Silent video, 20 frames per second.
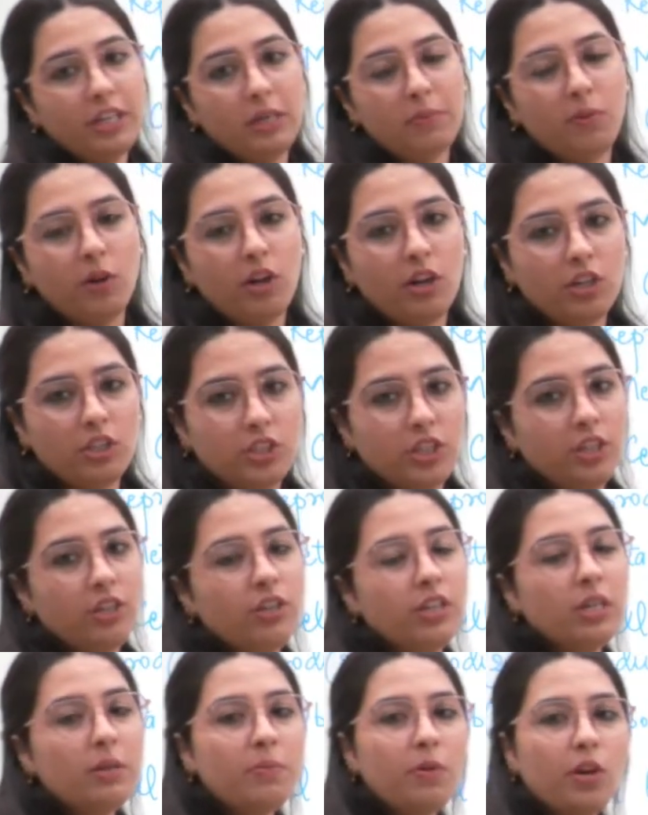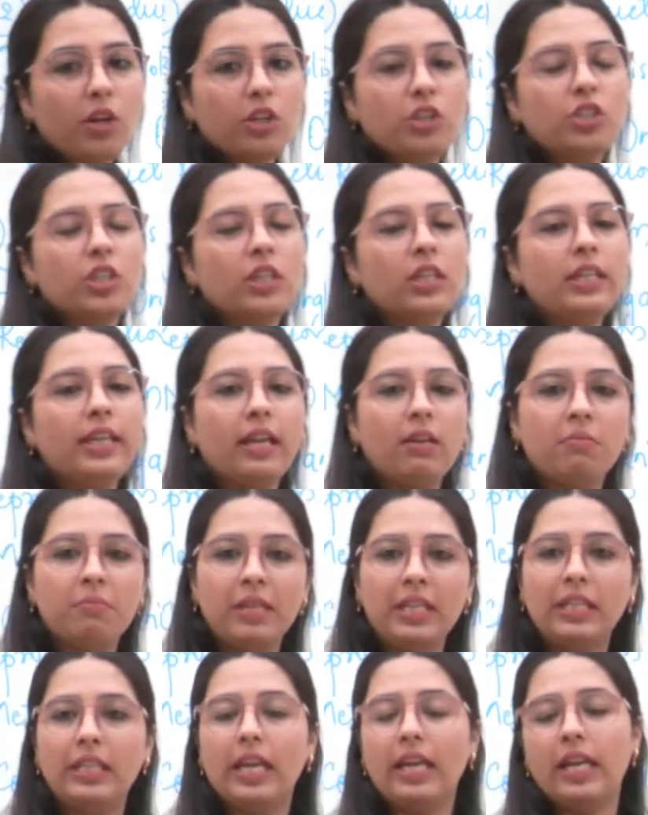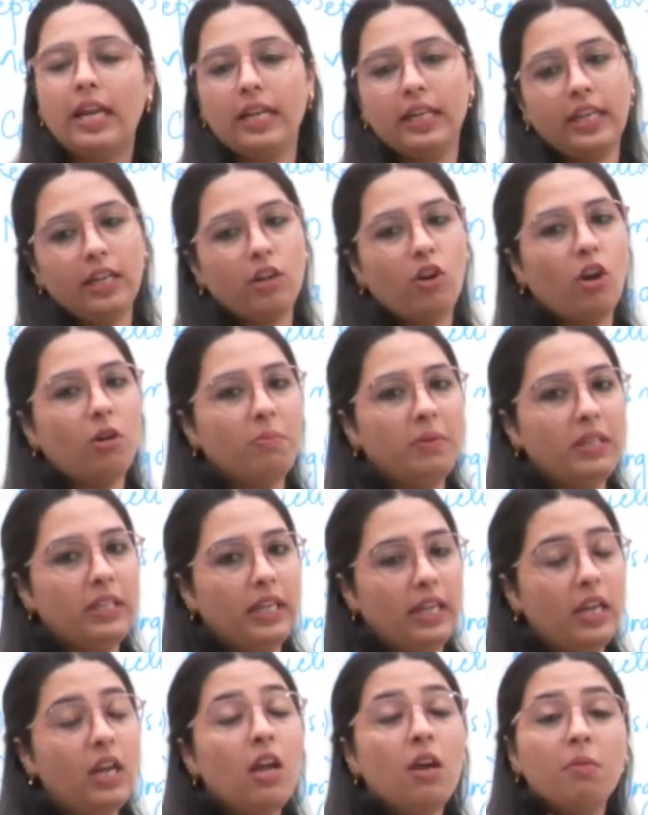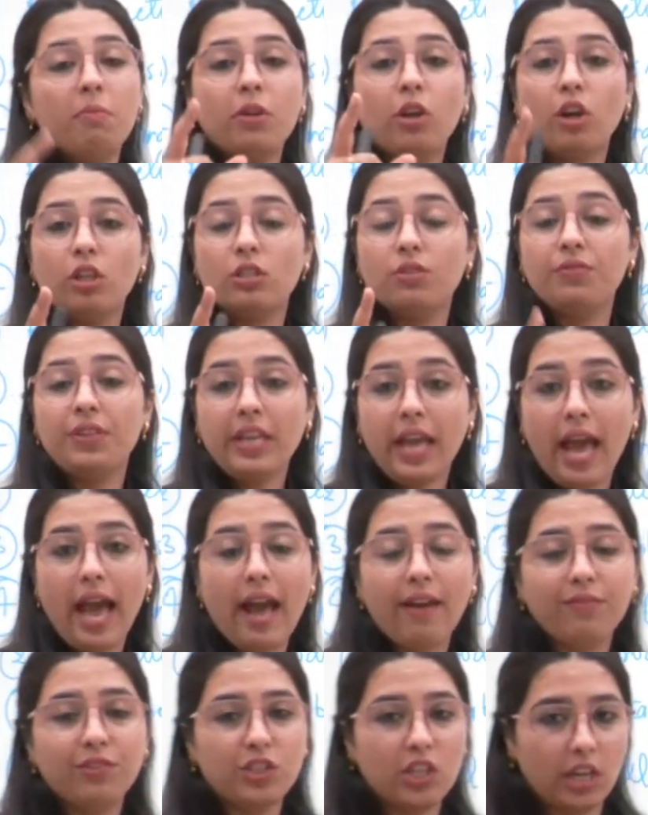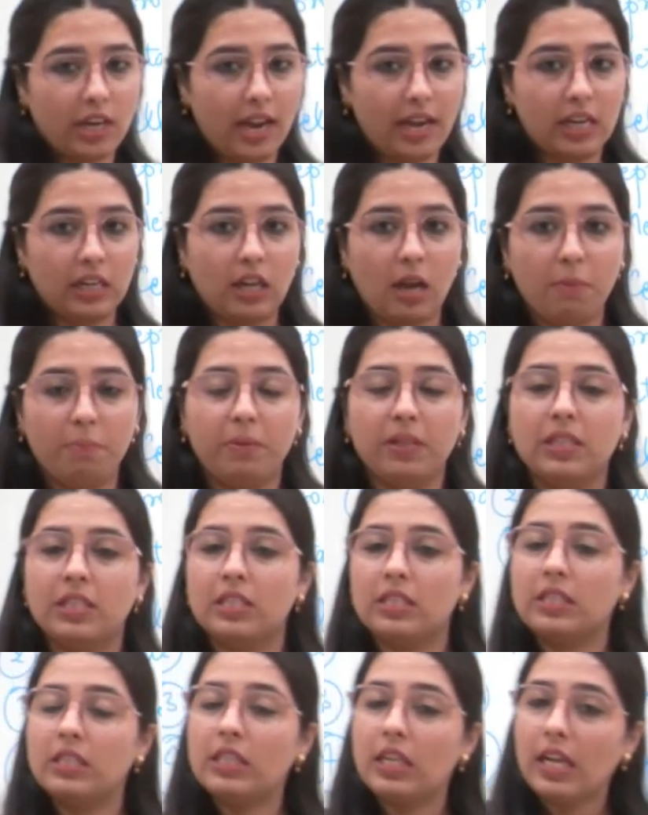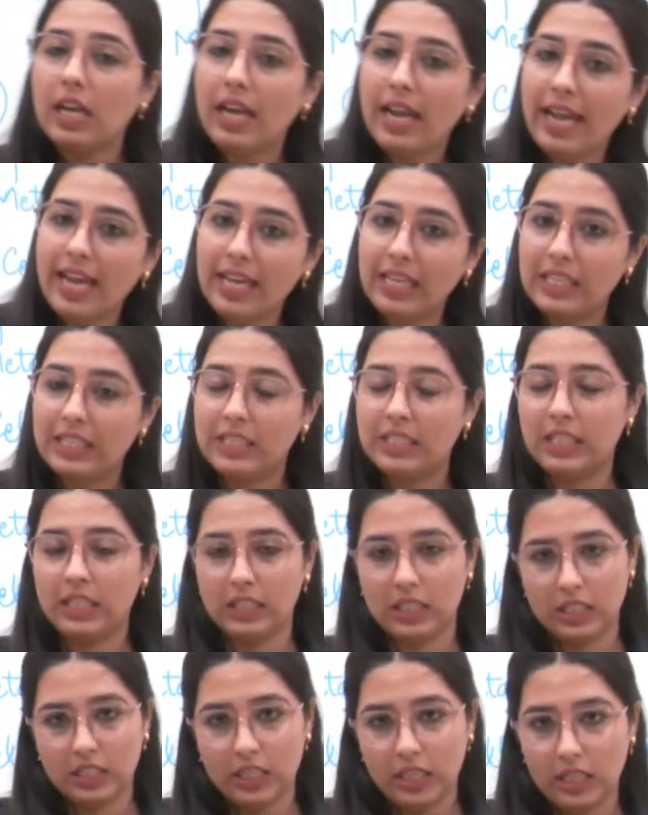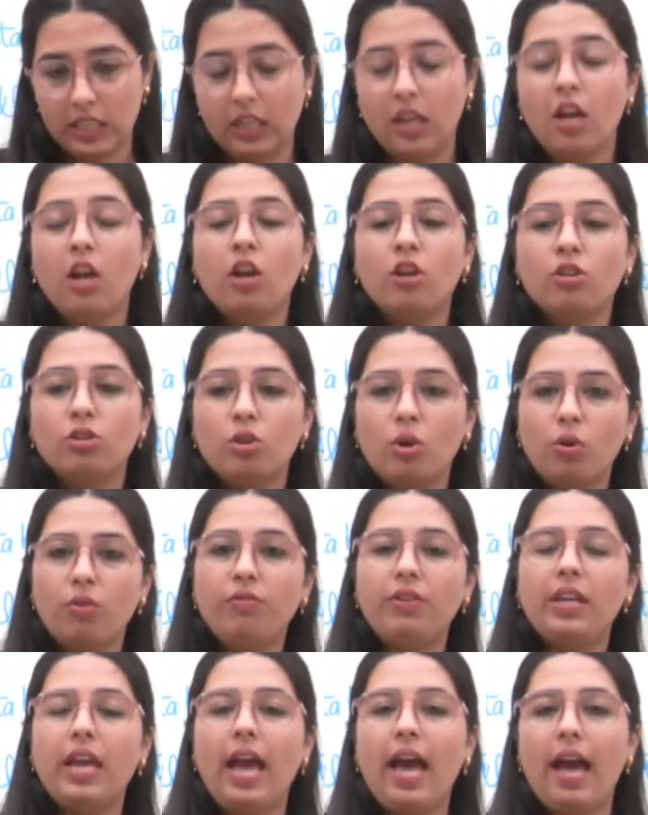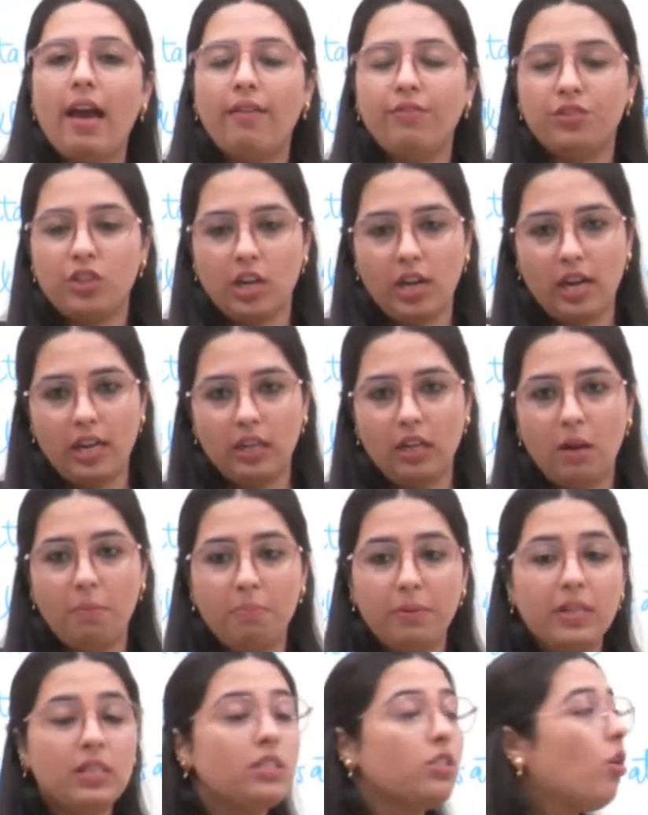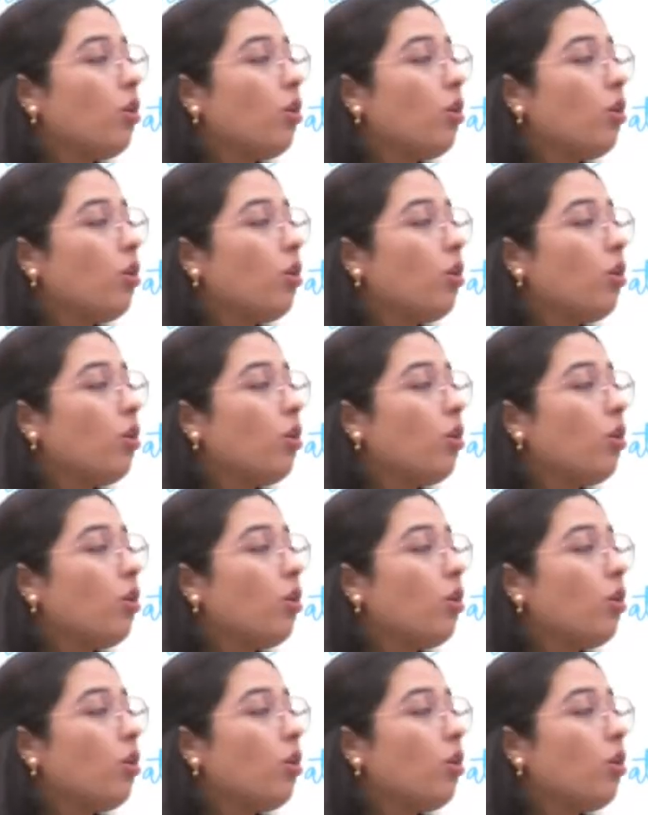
reproduction, reproduction can be there and cannot be there because we have sterile couples still existing. So we have sterile couples,